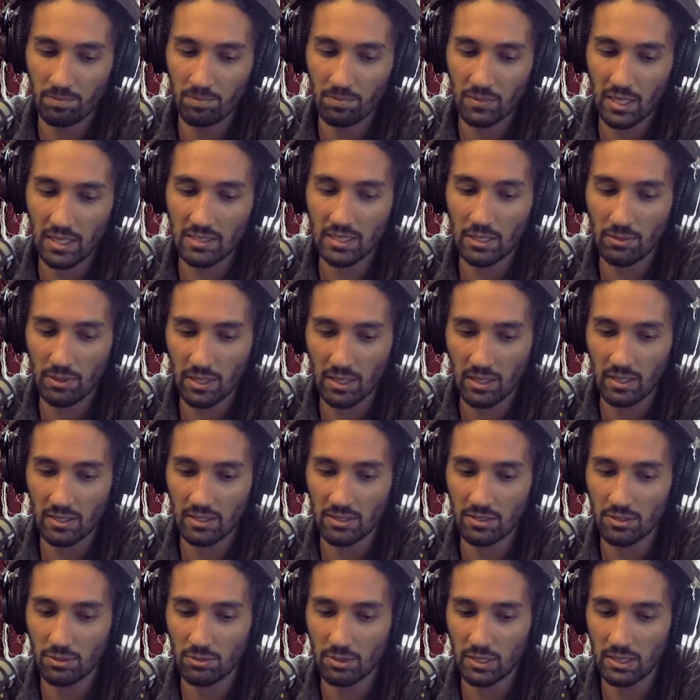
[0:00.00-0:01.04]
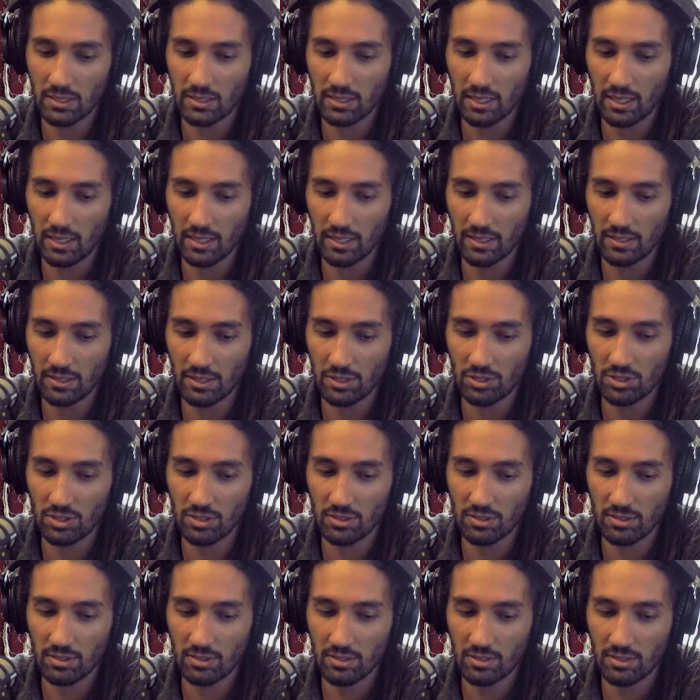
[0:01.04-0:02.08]
That's how I got into it, and it
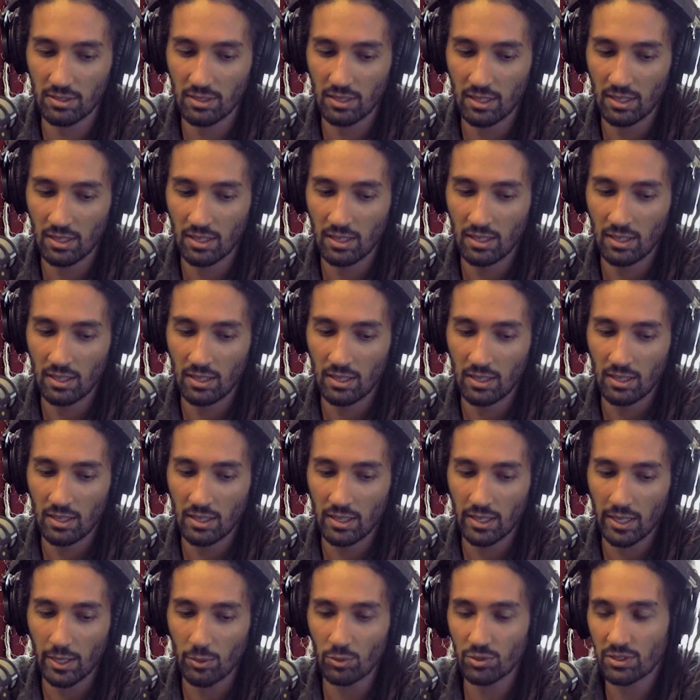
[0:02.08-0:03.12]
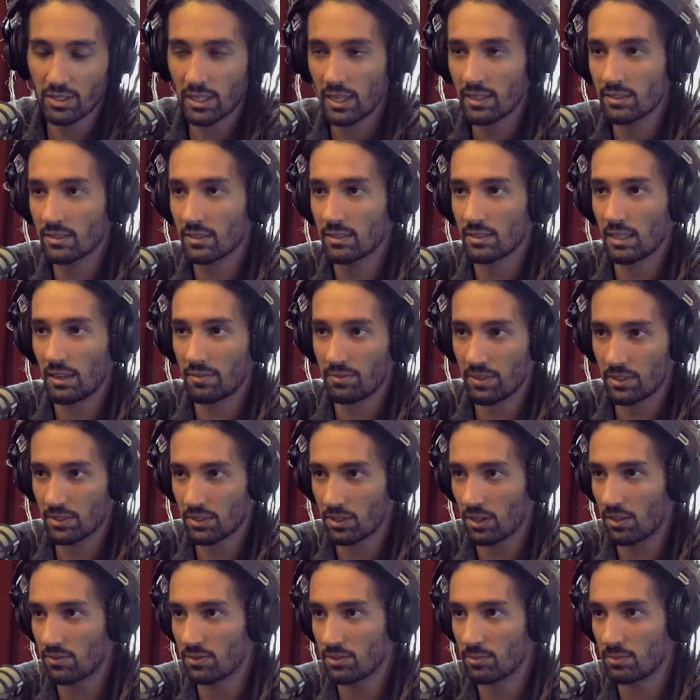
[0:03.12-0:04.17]
was nice because I felt
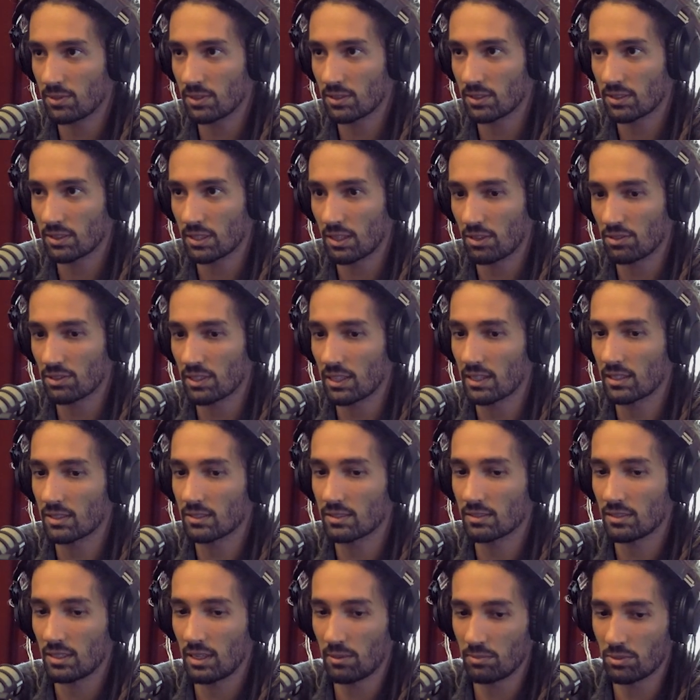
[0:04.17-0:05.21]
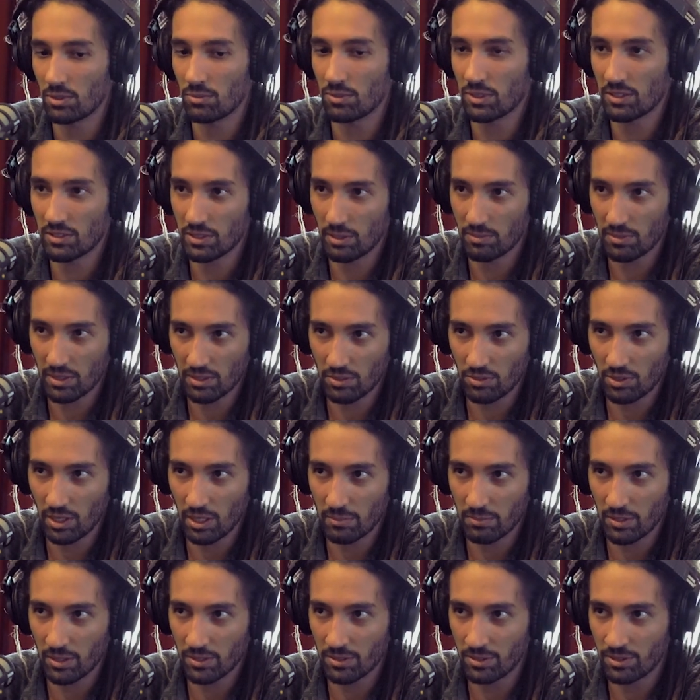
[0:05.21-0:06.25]
comfortable, because I was like, I'm doing something to
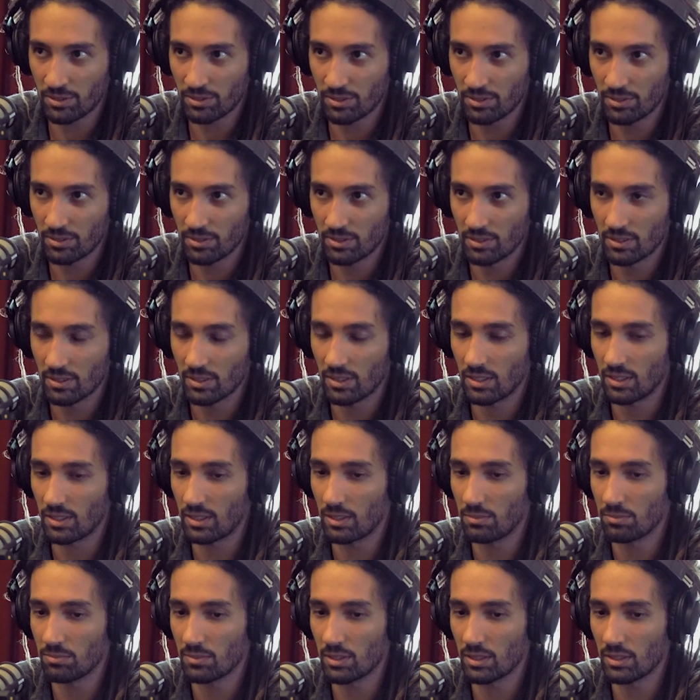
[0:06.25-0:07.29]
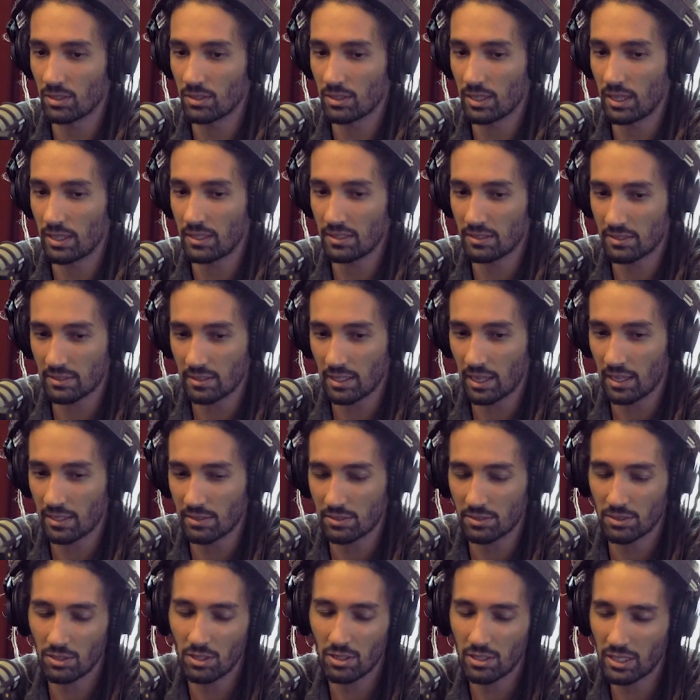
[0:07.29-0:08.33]
help others. And it's
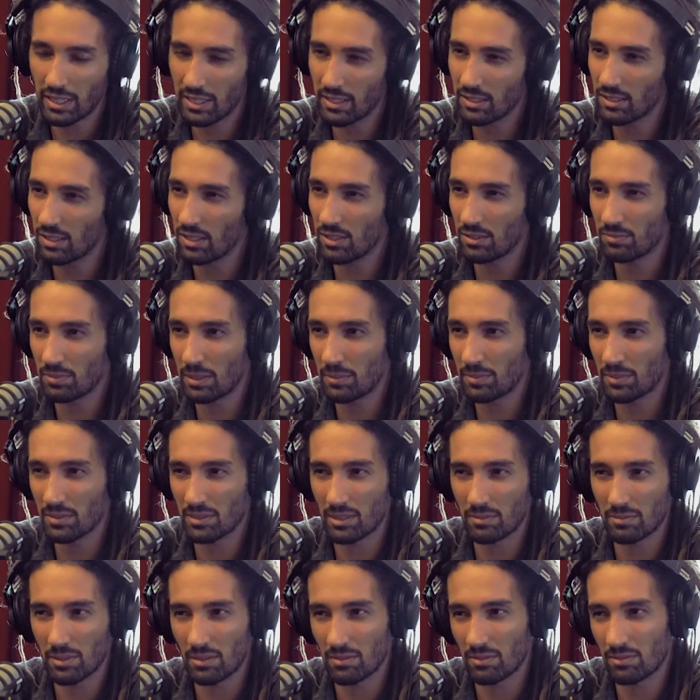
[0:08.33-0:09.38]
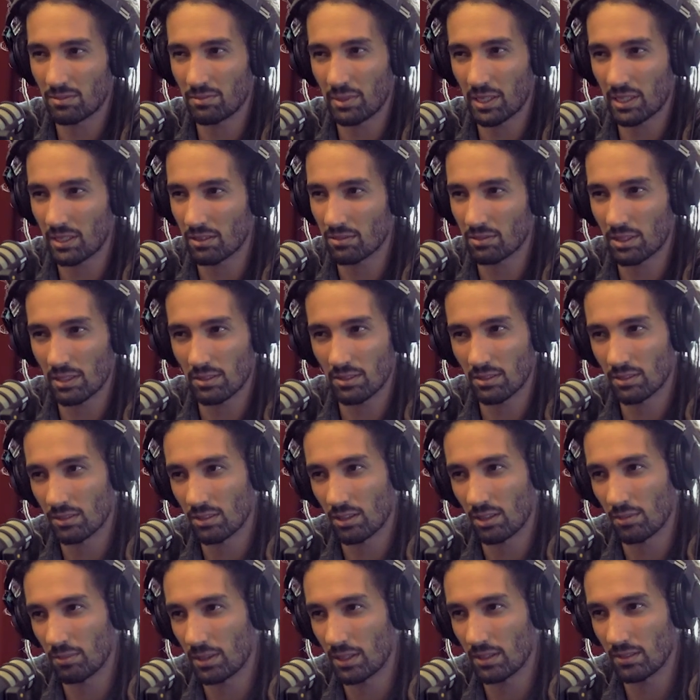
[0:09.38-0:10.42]
nice, you know, I get a lot of people sometimes making racist
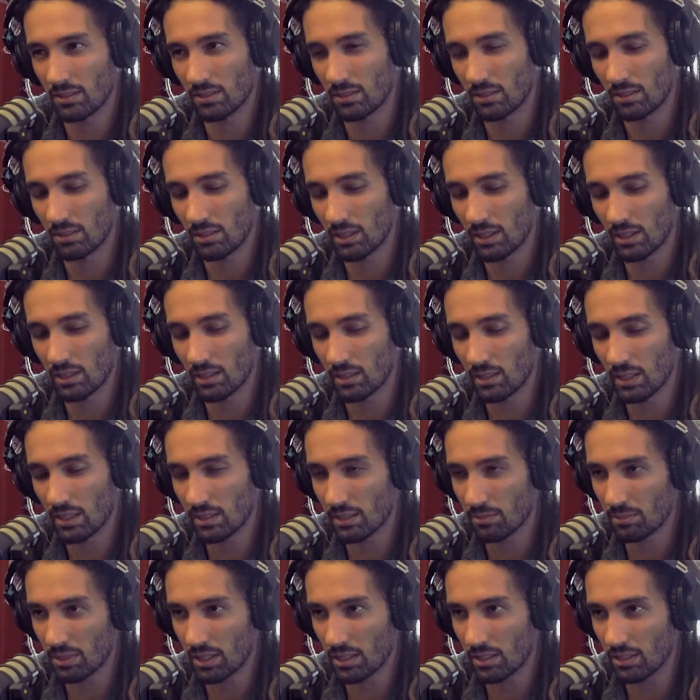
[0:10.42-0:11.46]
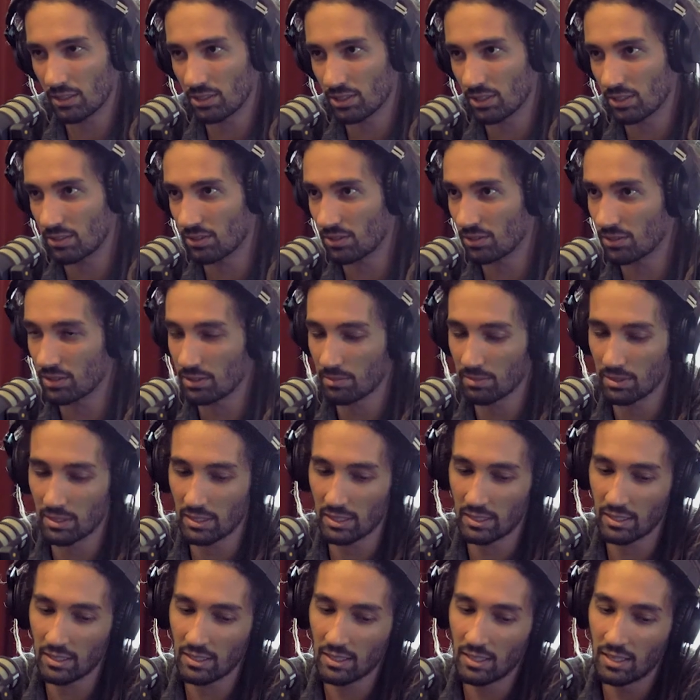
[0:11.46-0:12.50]
comments, you know, I'll let them kill each other or
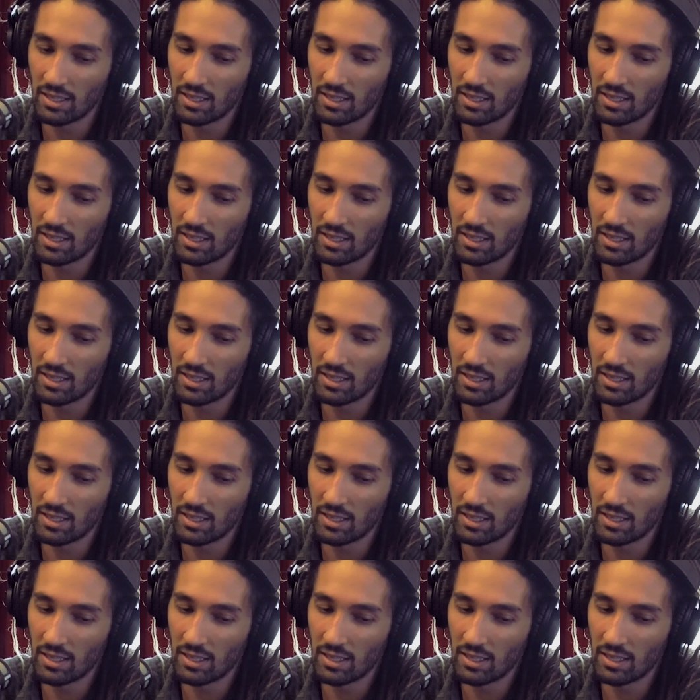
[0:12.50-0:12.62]
something,